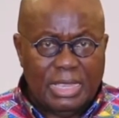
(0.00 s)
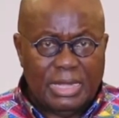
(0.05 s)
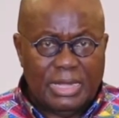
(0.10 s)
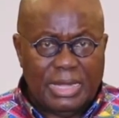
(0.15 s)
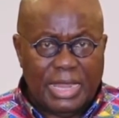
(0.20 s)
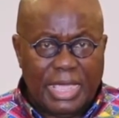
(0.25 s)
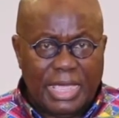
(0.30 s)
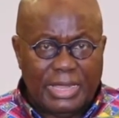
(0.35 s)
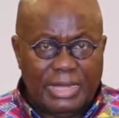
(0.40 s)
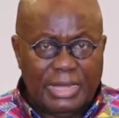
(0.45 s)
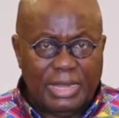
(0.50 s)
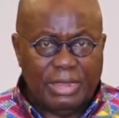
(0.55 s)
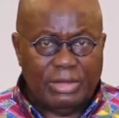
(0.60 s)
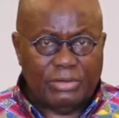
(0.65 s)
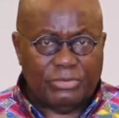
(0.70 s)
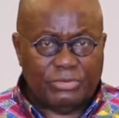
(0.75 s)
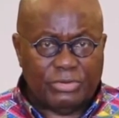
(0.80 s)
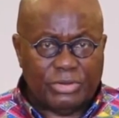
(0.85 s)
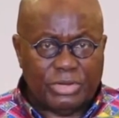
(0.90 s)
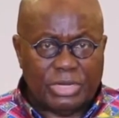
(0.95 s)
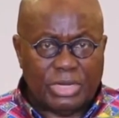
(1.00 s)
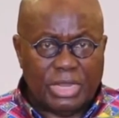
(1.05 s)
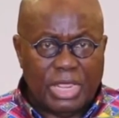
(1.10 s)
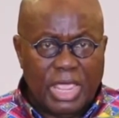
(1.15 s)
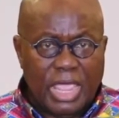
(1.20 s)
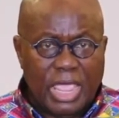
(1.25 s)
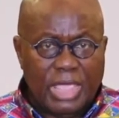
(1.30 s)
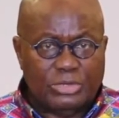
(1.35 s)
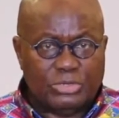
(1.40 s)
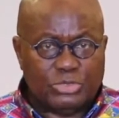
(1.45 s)

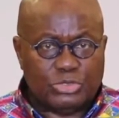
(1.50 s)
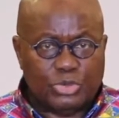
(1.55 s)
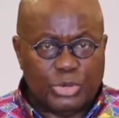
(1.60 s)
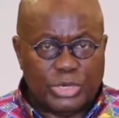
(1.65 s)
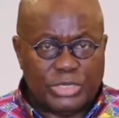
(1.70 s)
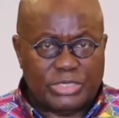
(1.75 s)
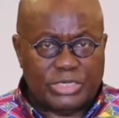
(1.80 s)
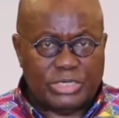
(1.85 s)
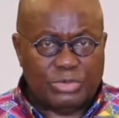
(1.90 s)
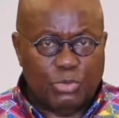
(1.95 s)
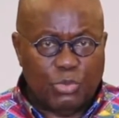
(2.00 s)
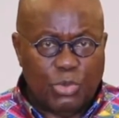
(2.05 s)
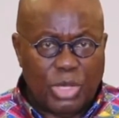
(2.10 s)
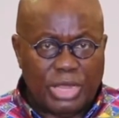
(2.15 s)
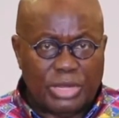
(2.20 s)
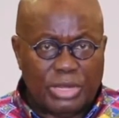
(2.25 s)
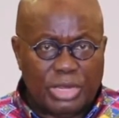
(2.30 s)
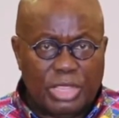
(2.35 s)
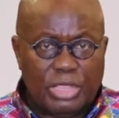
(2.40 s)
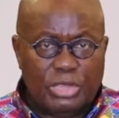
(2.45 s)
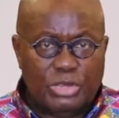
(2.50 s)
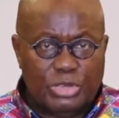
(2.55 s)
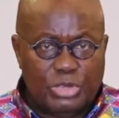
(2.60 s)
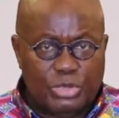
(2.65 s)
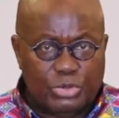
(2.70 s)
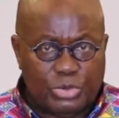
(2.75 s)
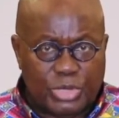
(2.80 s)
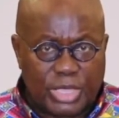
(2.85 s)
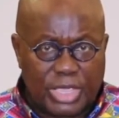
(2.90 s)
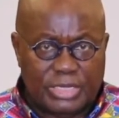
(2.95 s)
921
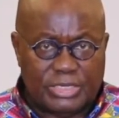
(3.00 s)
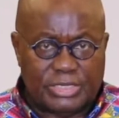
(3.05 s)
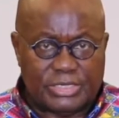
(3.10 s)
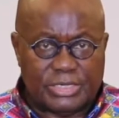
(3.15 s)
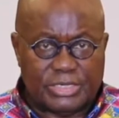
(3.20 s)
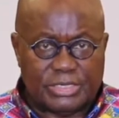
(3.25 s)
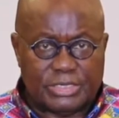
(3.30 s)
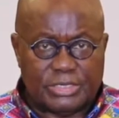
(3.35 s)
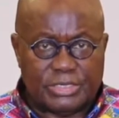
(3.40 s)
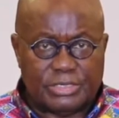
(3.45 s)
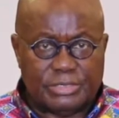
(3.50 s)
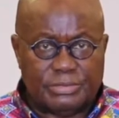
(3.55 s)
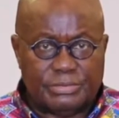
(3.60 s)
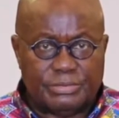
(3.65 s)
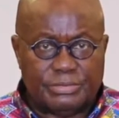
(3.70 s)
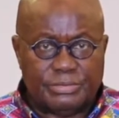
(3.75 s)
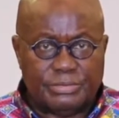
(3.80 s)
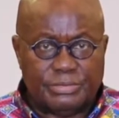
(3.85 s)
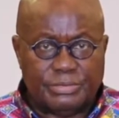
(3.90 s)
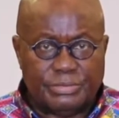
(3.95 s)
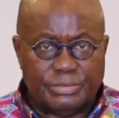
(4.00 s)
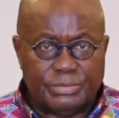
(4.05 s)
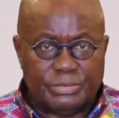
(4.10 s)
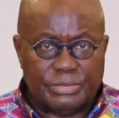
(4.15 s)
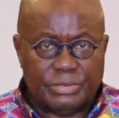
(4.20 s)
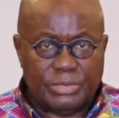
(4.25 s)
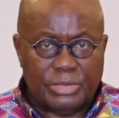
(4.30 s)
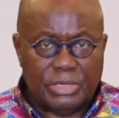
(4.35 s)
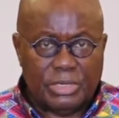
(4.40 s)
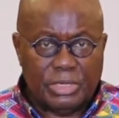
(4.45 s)
new cases.
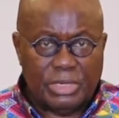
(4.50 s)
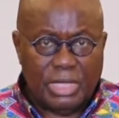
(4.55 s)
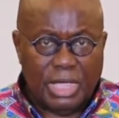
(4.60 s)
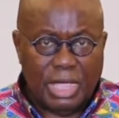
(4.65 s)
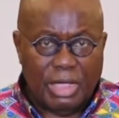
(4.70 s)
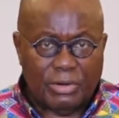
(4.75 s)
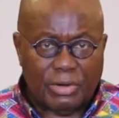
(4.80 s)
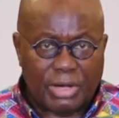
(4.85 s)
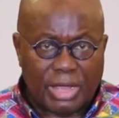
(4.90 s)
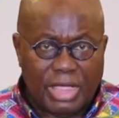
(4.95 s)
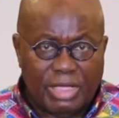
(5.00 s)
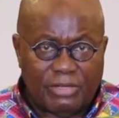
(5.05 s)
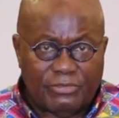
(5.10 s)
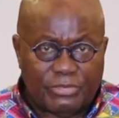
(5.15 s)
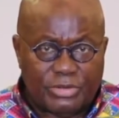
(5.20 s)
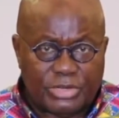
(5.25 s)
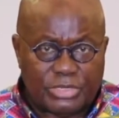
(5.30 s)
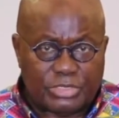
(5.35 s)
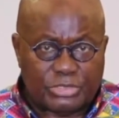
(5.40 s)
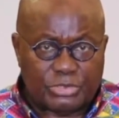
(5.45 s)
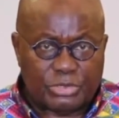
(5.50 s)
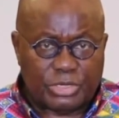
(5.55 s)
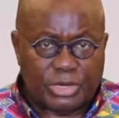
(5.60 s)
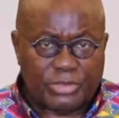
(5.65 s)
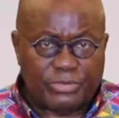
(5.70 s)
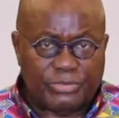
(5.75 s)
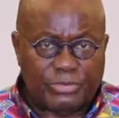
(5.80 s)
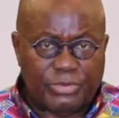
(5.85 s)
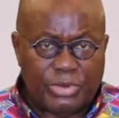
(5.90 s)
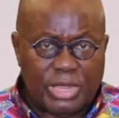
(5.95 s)
Our recoveries stood
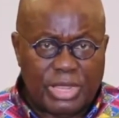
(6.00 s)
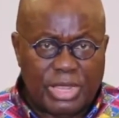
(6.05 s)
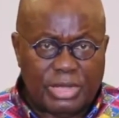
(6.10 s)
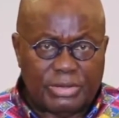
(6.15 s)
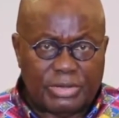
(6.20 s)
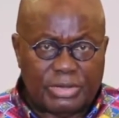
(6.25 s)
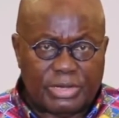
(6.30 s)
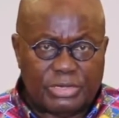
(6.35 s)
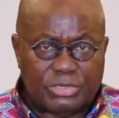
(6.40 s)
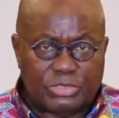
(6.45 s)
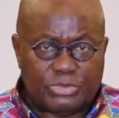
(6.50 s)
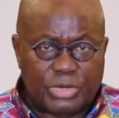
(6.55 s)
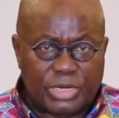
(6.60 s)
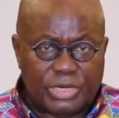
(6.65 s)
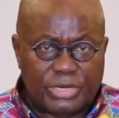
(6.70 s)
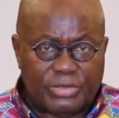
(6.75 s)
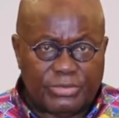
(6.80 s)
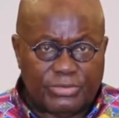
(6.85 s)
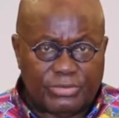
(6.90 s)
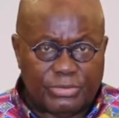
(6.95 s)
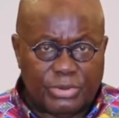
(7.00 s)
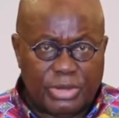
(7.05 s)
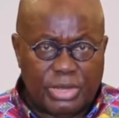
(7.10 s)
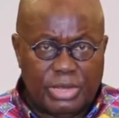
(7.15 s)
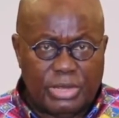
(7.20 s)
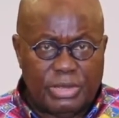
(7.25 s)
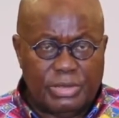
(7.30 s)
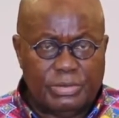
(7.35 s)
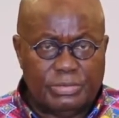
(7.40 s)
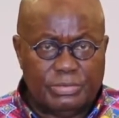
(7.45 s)
at
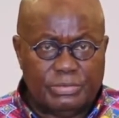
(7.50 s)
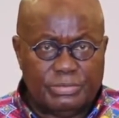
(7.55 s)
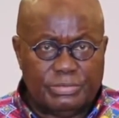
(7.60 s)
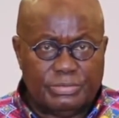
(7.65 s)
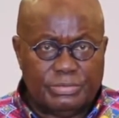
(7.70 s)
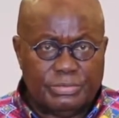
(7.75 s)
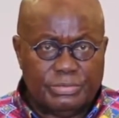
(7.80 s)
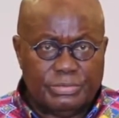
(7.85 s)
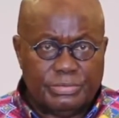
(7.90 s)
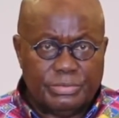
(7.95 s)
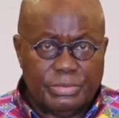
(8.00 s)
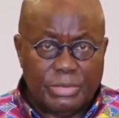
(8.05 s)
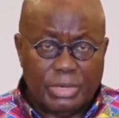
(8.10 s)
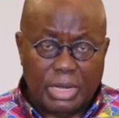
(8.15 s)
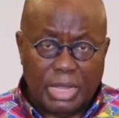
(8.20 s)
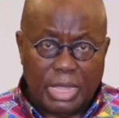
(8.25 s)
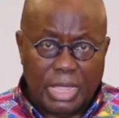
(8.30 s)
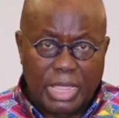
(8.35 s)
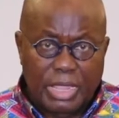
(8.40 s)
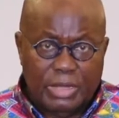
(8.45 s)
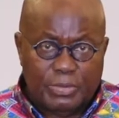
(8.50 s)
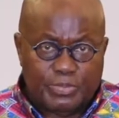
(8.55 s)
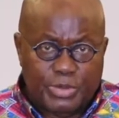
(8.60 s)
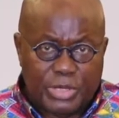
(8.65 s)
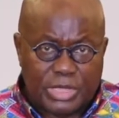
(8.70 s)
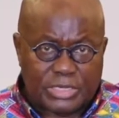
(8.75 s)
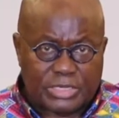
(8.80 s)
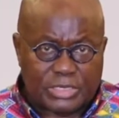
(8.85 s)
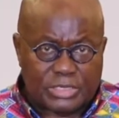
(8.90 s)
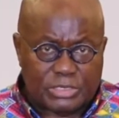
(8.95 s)
323, 8
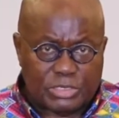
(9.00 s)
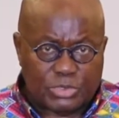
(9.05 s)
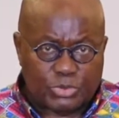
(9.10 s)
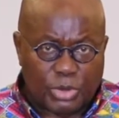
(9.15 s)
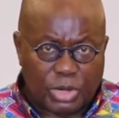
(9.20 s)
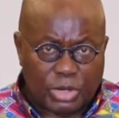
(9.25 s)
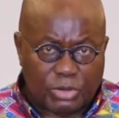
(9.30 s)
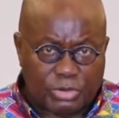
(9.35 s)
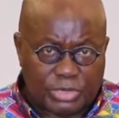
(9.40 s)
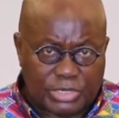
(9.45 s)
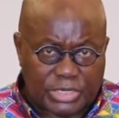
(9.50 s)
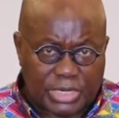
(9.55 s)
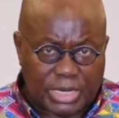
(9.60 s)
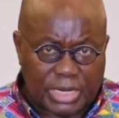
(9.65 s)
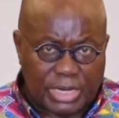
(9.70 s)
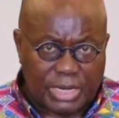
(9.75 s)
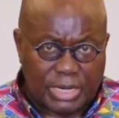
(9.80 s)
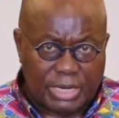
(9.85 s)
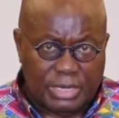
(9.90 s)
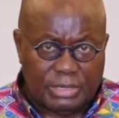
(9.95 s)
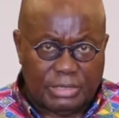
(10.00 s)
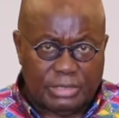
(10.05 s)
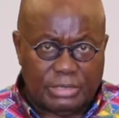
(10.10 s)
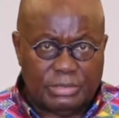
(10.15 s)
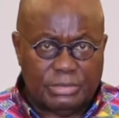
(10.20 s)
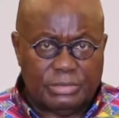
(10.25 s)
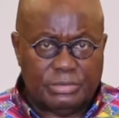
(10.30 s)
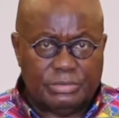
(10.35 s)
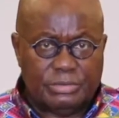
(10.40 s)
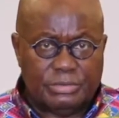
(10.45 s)
persons were critically
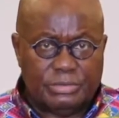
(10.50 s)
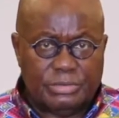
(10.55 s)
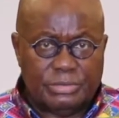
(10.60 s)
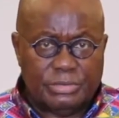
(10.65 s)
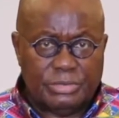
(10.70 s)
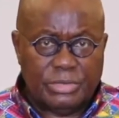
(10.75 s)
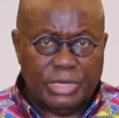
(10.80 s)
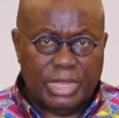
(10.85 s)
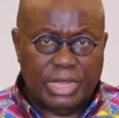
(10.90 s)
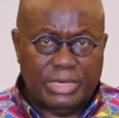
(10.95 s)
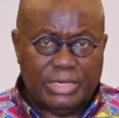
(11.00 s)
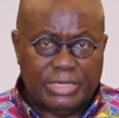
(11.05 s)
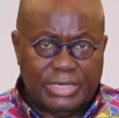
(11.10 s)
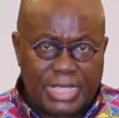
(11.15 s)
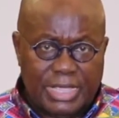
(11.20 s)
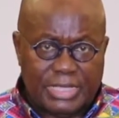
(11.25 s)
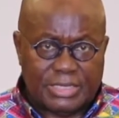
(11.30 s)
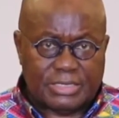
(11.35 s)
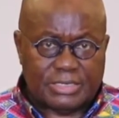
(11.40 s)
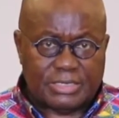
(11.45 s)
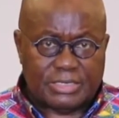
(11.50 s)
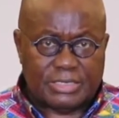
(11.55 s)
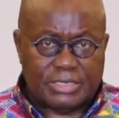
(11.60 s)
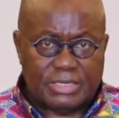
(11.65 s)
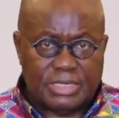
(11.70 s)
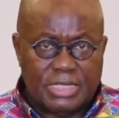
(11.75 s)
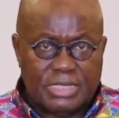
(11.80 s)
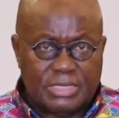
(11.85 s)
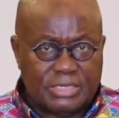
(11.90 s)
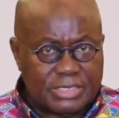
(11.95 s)
ill, and deaths
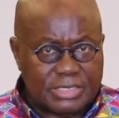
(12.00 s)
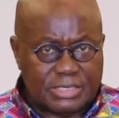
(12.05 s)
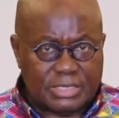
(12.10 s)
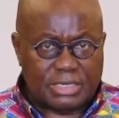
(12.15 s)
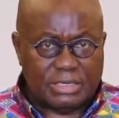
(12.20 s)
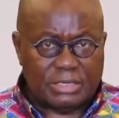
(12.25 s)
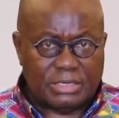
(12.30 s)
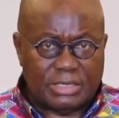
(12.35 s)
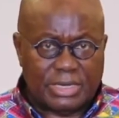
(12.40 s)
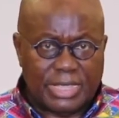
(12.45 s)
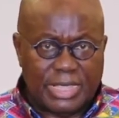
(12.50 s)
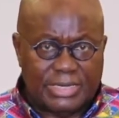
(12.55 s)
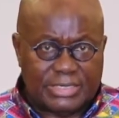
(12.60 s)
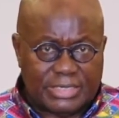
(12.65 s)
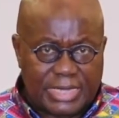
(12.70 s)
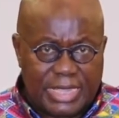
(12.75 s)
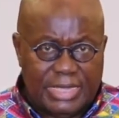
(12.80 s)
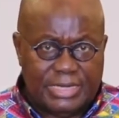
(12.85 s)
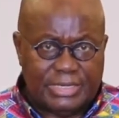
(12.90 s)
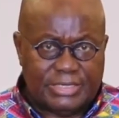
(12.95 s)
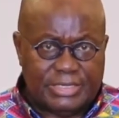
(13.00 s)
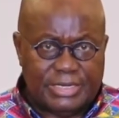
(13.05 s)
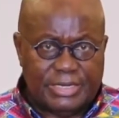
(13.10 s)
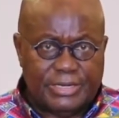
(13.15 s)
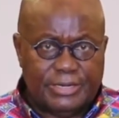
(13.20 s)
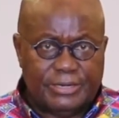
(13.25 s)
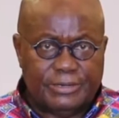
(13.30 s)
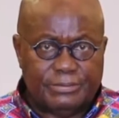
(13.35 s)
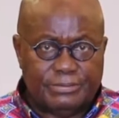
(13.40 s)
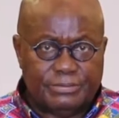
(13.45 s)
still at
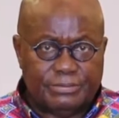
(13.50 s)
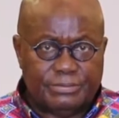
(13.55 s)
18.